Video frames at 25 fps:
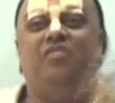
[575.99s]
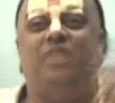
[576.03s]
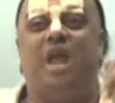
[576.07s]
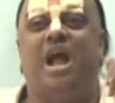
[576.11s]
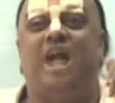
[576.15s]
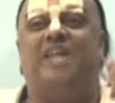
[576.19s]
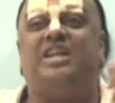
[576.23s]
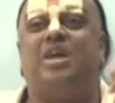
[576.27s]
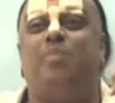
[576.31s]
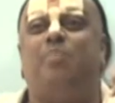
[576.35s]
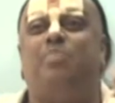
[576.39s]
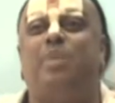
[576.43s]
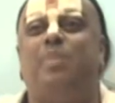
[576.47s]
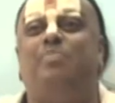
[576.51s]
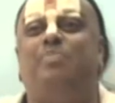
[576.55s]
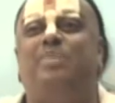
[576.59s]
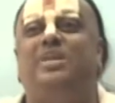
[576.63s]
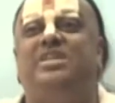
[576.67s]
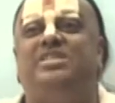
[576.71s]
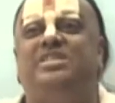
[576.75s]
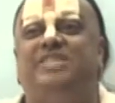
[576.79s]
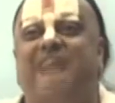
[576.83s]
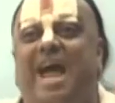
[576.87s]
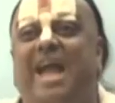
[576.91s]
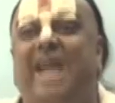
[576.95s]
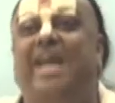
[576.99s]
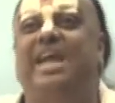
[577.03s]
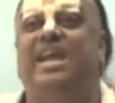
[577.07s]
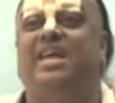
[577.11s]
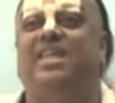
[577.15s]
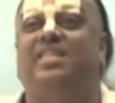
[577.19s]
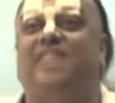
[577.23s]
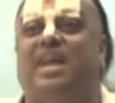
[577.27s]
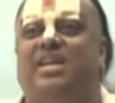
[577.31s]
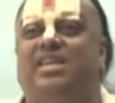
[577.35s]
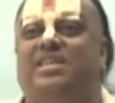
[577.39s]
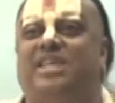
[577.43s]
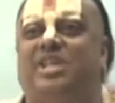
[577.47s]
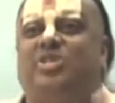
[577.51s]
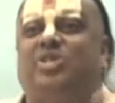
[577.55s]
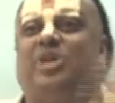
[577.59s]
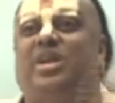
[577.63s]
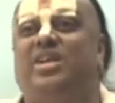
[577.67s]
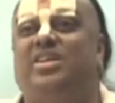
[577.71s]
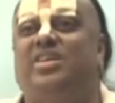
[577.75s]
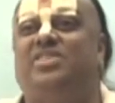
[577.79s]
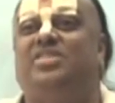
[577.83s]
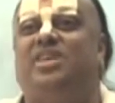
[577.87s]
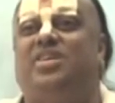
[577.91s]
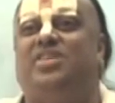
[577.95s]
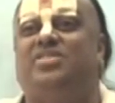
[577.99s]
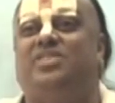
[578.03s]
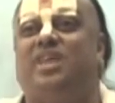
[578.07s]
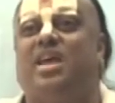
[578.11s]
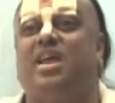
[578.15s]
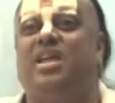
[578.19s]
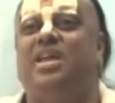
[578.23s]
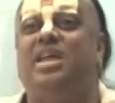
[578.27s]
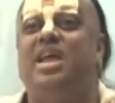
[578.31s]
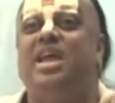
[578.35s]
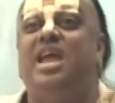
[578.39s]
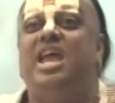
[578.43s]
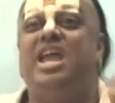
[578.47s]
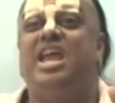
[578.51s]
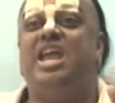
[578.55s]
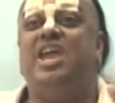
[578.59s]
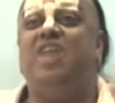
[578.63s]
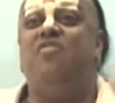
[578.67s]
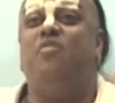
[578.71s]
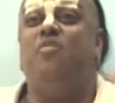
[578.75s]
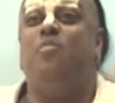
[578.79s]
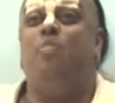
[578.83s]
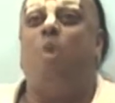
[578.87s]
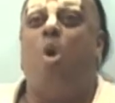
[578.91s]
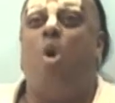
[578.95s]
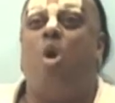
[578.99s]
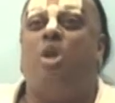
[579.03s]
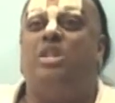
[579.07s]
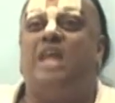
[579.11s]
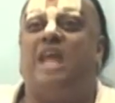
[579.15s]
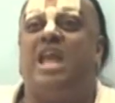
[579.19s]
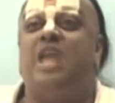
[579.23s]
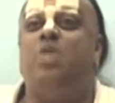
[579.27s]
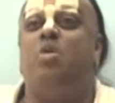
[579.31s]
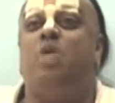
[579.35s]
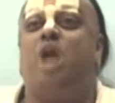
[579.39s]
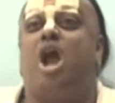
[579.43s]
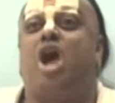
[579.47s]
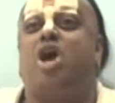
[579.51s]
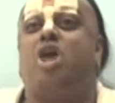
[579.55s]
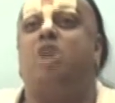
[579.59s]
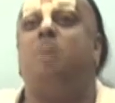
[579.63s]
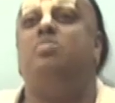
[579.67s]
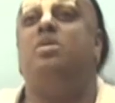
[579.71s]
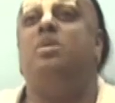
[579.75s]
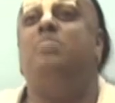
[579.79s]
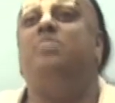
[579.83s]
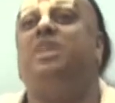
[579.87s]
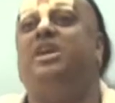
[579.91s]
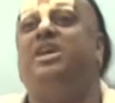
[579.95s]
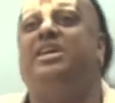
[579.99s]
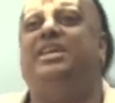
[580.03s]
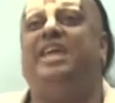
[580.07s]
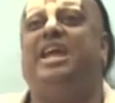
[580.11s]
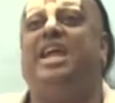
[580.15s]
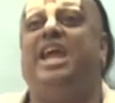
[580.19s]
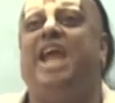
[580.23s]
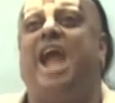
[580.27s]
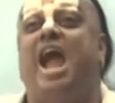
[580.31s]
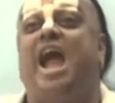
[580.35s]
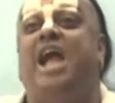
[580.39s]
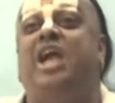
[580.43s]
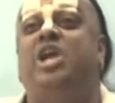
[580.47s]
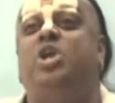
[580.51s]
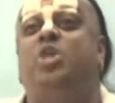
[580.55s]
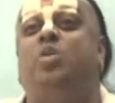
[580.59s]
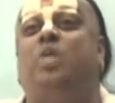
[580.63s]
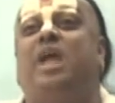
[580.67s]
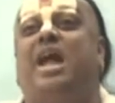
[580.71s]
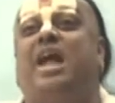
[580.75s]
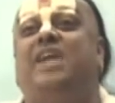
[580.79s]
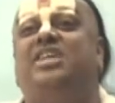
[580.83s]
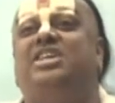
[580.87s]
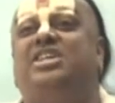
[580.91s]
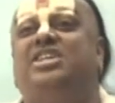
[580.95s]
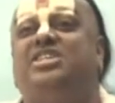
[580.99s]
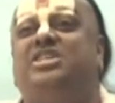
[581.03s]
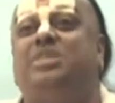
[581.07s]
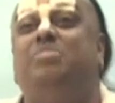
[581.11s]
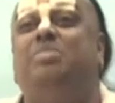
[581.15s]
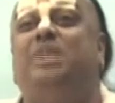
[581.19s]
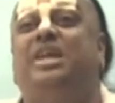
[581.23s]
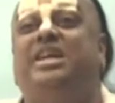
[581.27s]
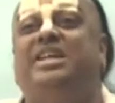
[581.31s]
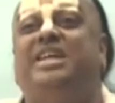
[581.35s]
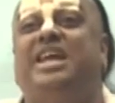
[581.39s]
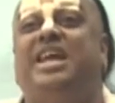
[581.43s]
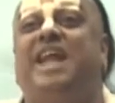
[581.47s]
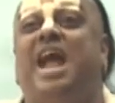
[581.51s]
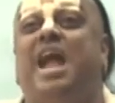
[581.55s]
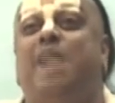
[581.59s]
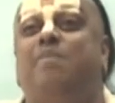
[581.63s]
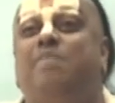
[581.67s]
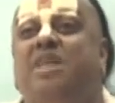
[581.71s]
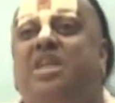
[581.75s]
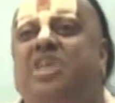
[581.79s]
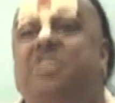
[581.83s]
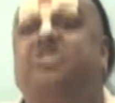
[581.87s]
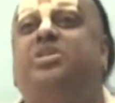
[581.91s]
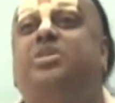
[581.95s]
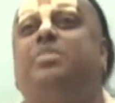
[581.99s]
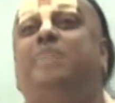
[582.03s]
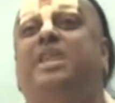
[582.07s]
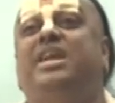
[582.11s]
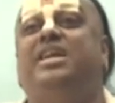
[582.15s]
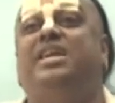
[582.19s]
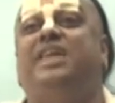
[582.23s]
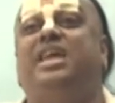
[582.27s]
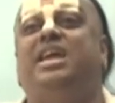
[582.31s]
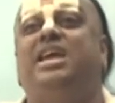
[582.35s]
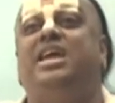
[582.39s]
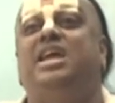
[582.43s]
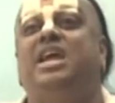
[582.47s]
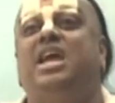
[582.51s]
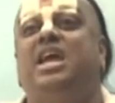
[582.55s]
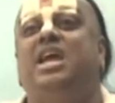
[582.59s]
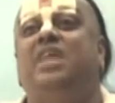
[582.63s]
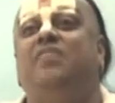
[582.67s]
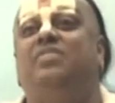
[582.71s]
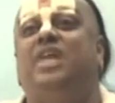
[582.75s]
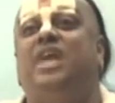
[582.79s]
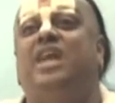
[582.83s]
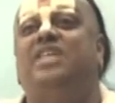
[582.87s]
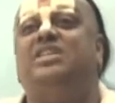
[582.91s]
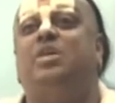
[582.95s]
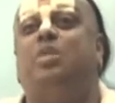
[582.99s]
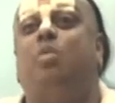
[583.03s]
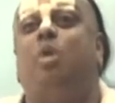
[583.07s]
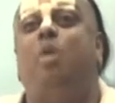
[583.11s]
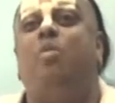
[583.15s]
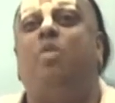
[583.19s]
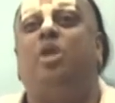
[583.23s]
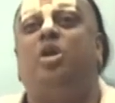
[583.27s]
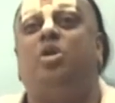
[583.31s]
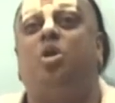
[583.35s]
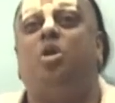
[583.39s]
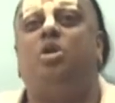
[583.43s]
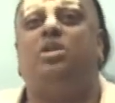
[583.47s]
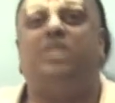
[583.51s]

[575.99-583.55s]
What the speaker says: If lot of people die, that is also a disaster. If more than your accountability and your adjustability and administrability, if there is an